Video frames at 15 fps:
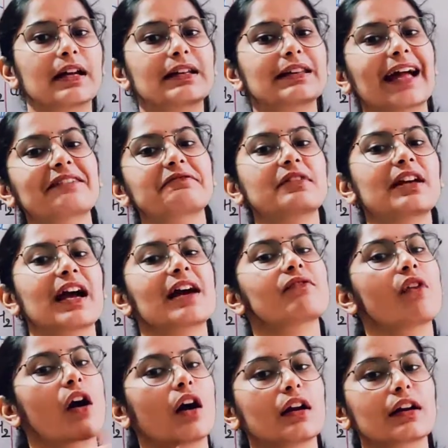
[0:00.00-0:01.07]
that we
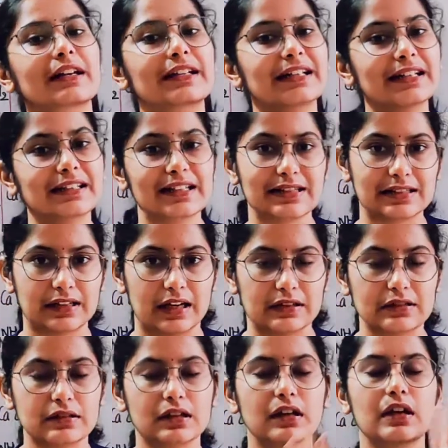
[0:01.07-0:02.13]
have already discussed.